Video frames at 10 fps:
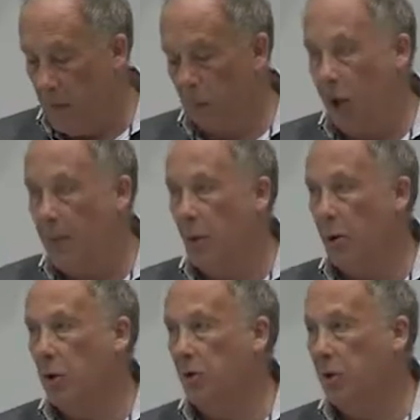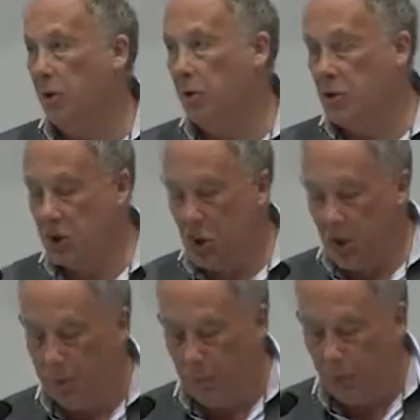primarily of the British
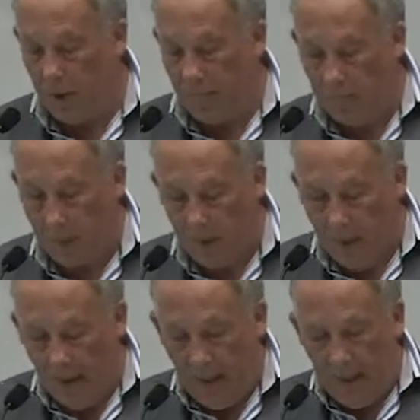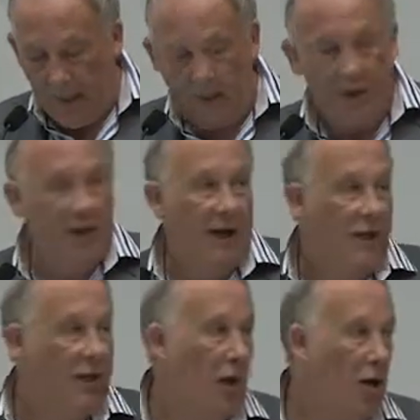Library. And in
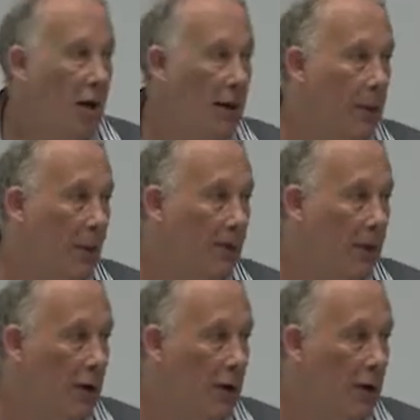that time, over the